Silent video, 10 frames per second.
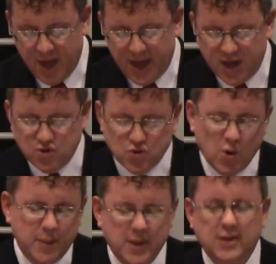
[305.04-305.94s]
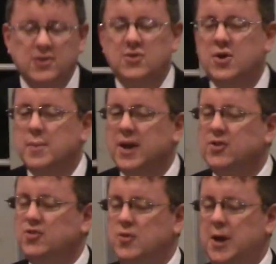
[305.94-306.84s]
and drew him into
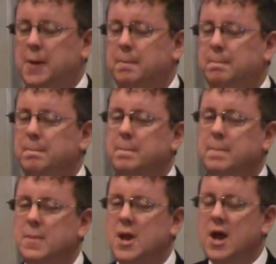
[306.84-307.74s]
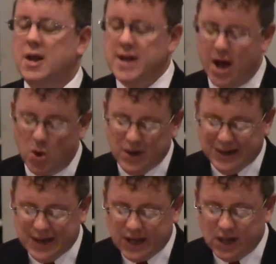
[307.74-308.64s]
ministry. Now,
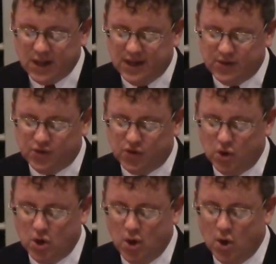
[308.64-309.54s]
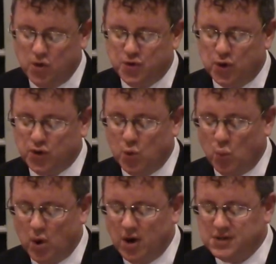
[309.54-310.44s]
Nicholas took the
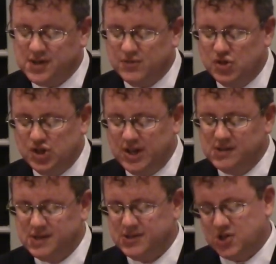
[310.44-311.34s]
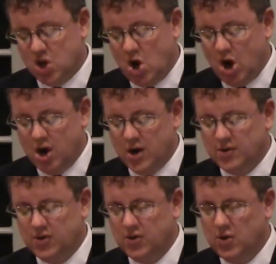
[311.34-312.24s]
words of Jesus to heart
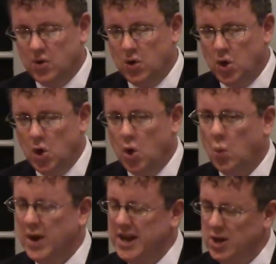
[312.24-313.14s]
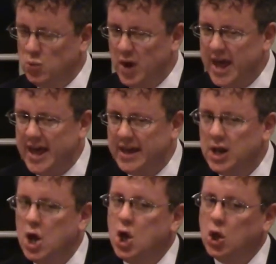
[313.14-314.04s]
when he read
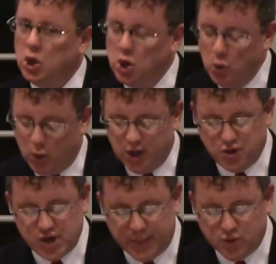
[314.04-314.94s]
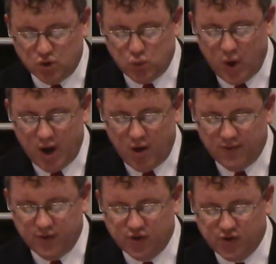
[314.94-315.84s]
Luke chapter 12,
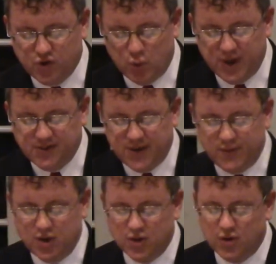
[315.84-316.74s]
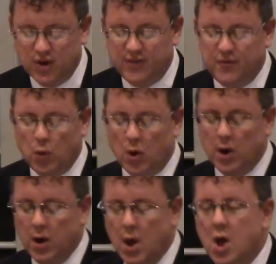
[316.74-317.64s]
verses 27 to 34.
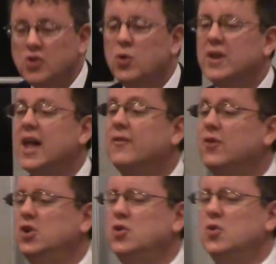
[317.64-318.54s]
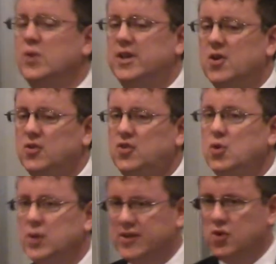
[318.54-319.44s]
So I'd like for you to read those too.
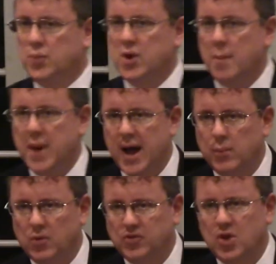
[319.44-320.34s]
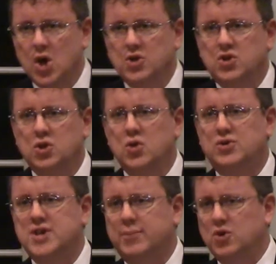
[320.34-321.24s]
Let's open our Bibles to Luke
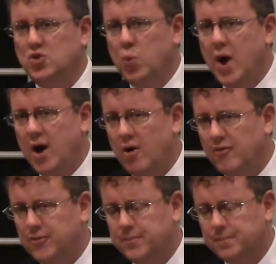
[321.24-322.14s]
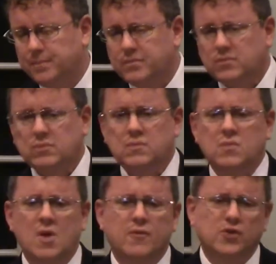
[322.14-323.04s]
chapter 12,
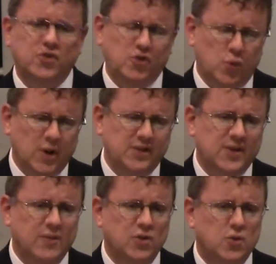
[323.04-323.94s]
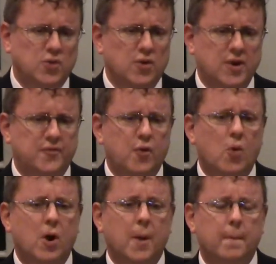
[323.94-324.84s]
verses 27 through
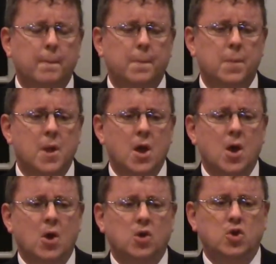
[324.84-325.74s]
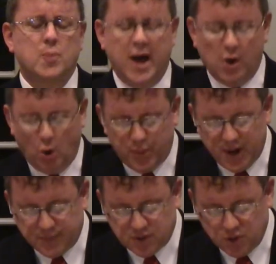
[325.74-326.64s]
34. You might open
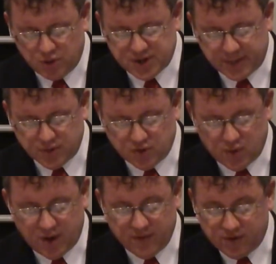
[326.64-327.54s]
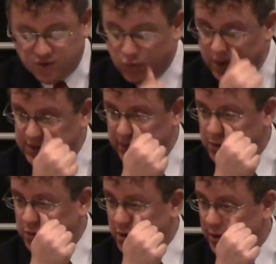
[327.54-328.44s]
up to Luke chapter 12, verses 27 through
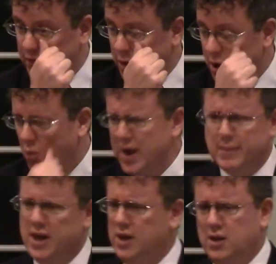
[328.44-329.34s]
34 and go, wait a minute,